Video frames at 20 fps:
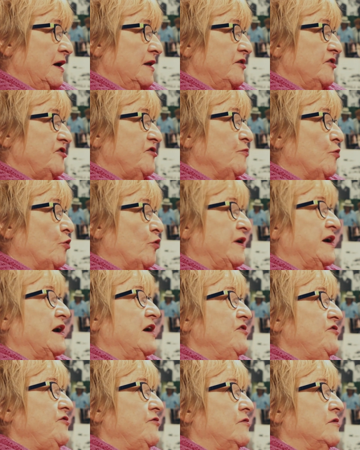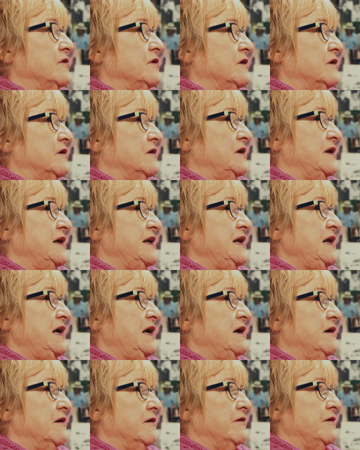This morning I saw a girl in
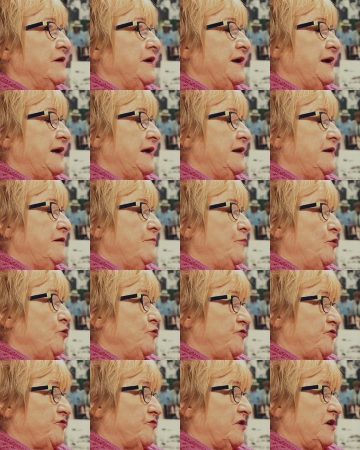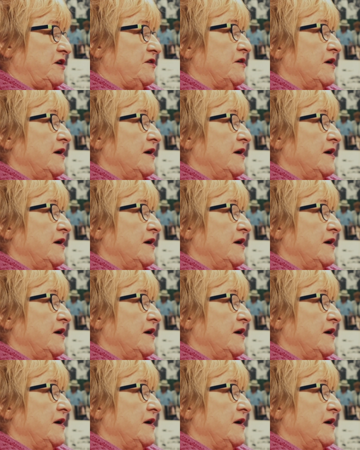here in Bow Street,